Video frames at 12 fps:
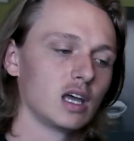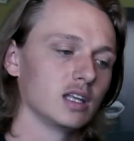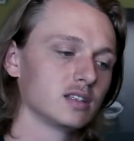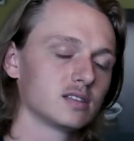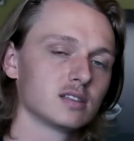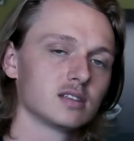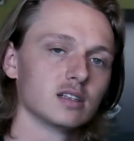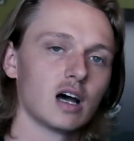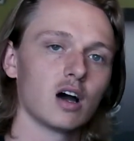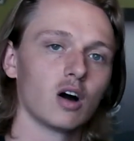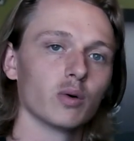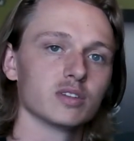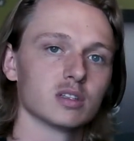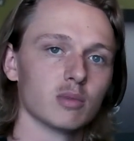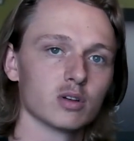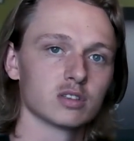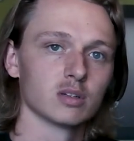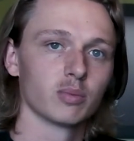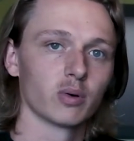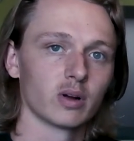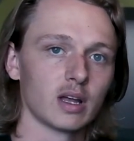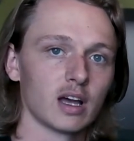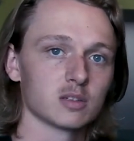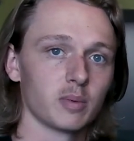it's not always the most
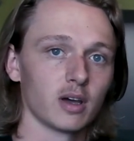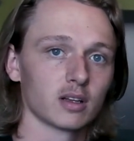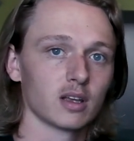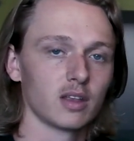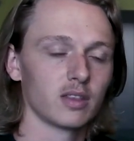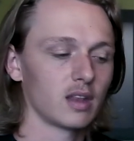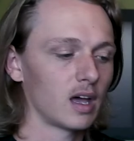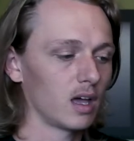important aspect. And